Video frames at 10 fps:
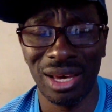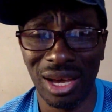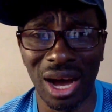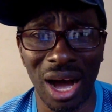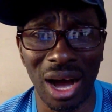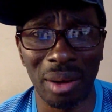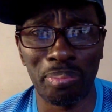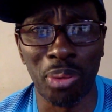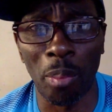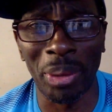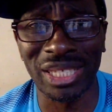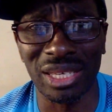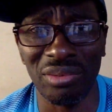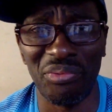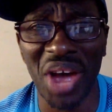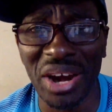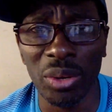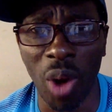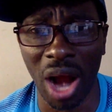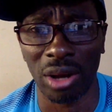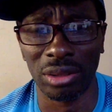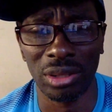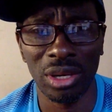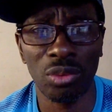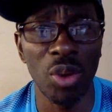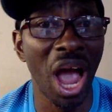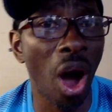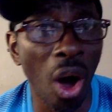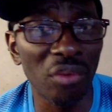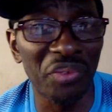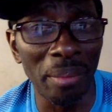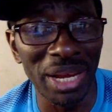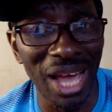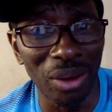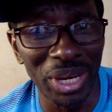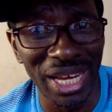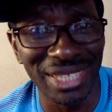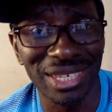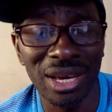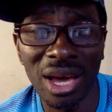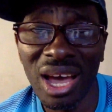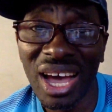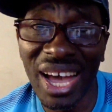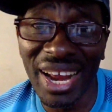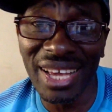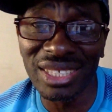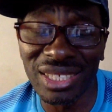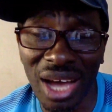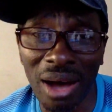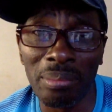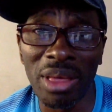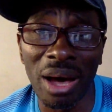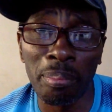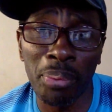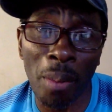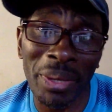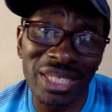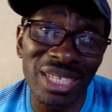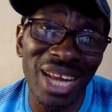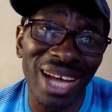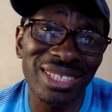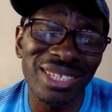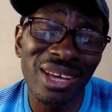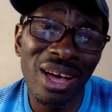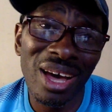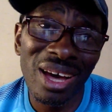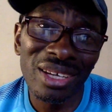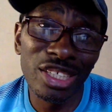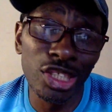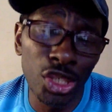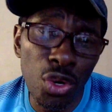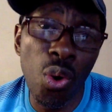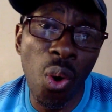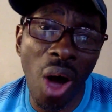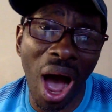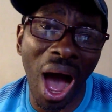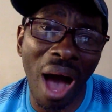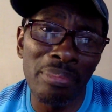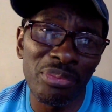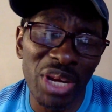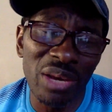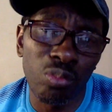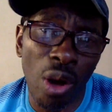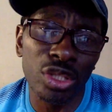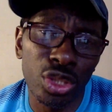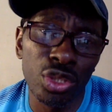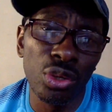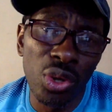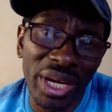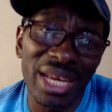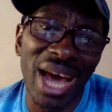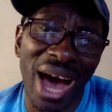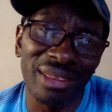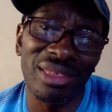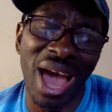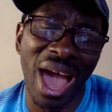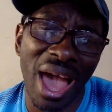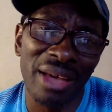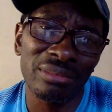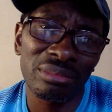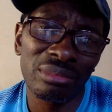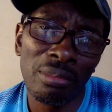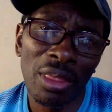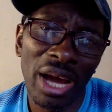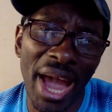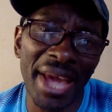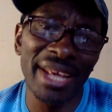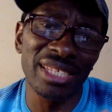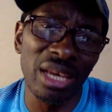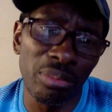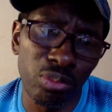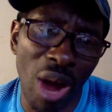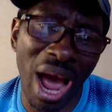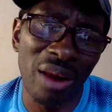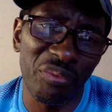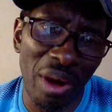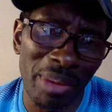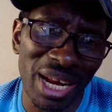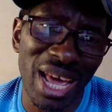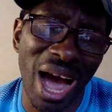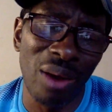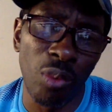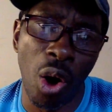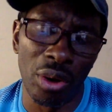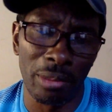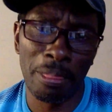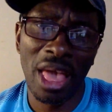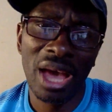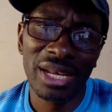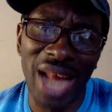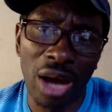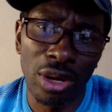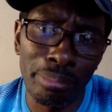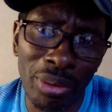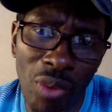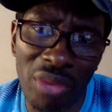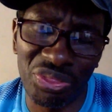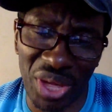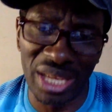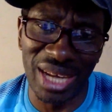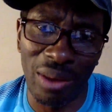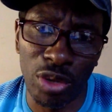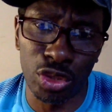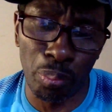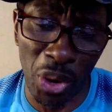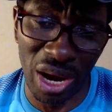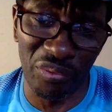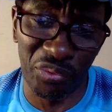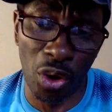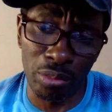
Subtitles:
property very well. We are all familiar with it. It is a property that you are, with what you're looking at there, it is a well familiar one. Now, number one thing I want to point out,